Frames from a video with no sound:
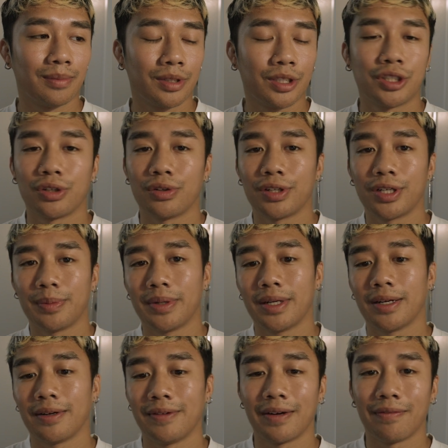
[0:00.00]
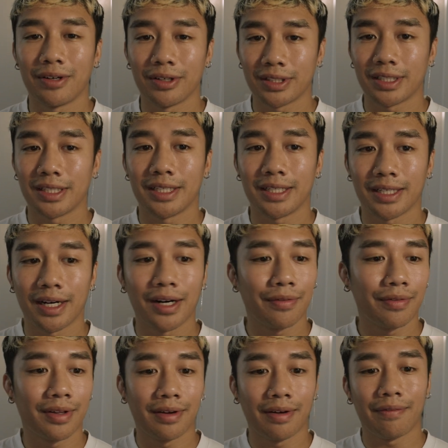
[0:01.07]
show a little bit of diversity of
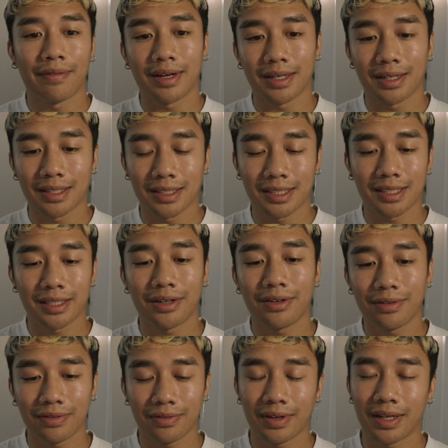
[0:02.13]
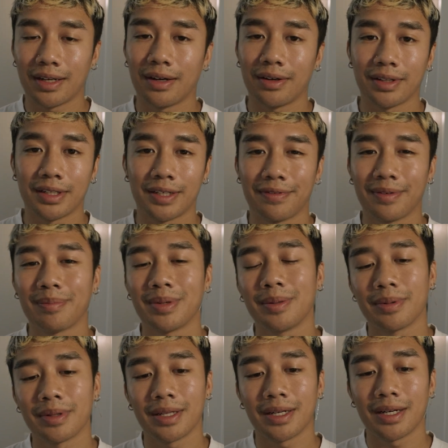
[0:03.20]
the event itself and all the different
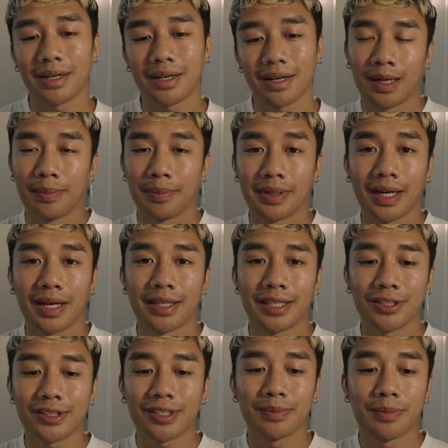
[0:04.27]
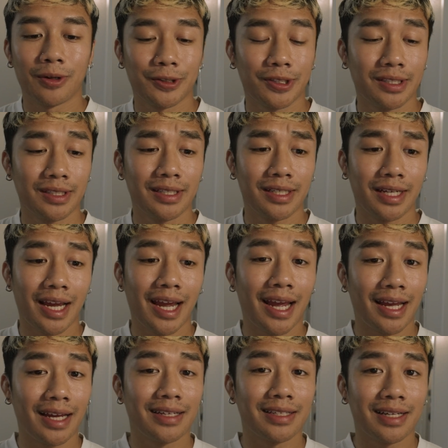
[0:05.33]
people there. But yeah, this was mostly
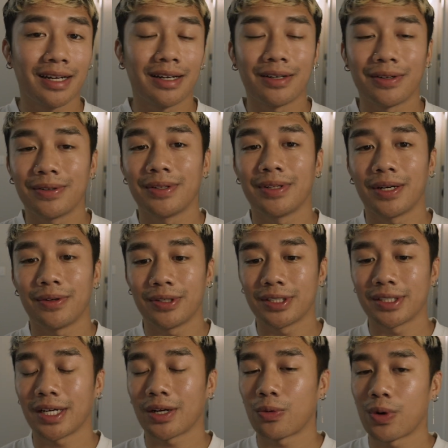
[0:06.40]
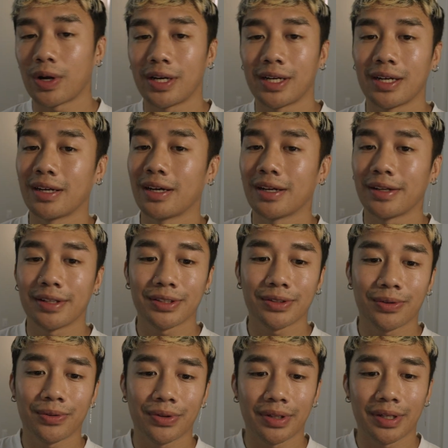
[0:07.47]
handheld. We were just like running and gunning this
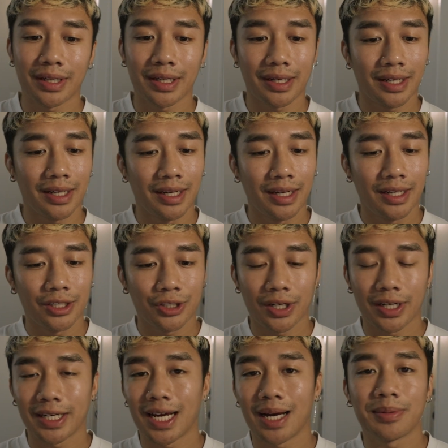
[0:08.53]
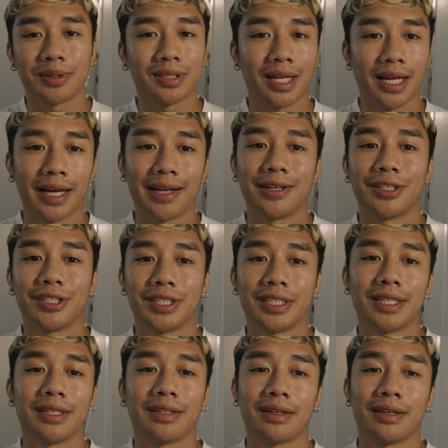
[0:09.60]
whole thing, trying to capture that energy
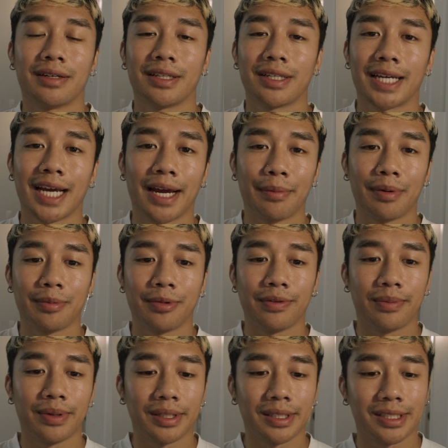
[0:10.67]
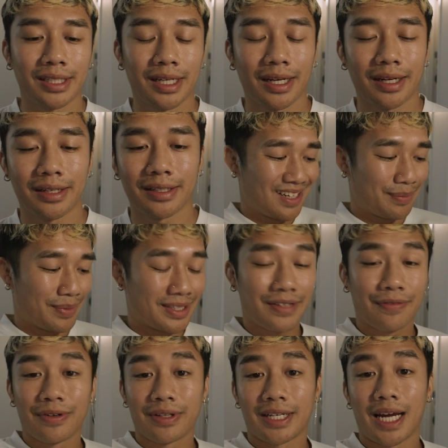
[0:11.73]
and the camera movements. And
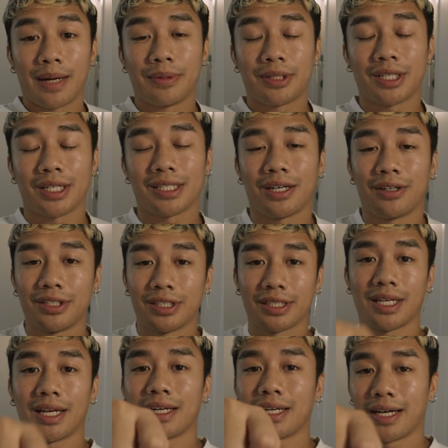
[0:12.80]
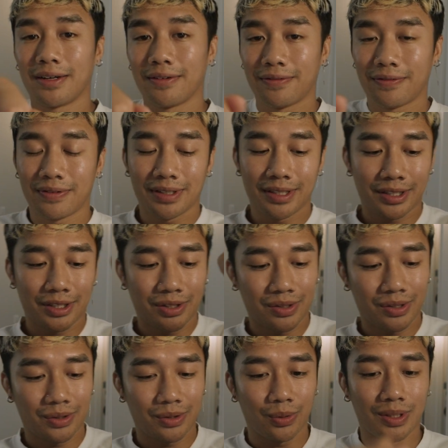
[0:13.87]
basically for the camera shots, I was just like kind of
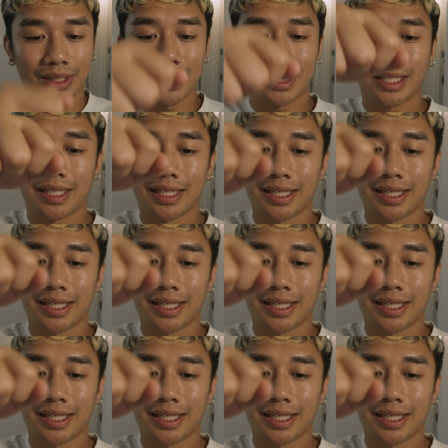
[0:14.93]
twisting